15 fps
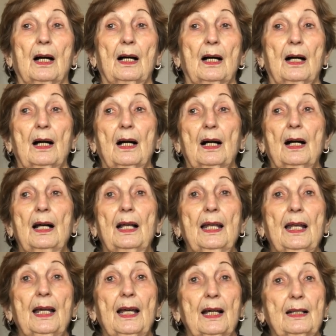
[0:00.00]
on,
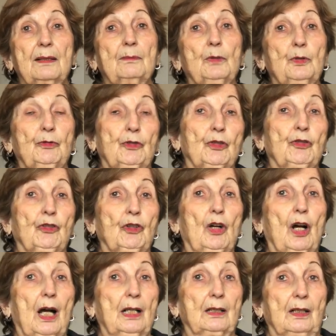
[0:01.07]
and moved to
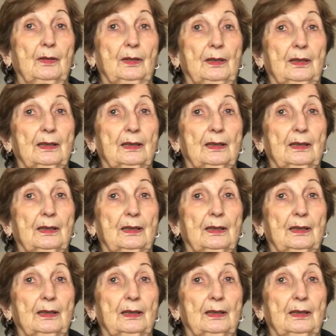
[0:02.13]
Chicago.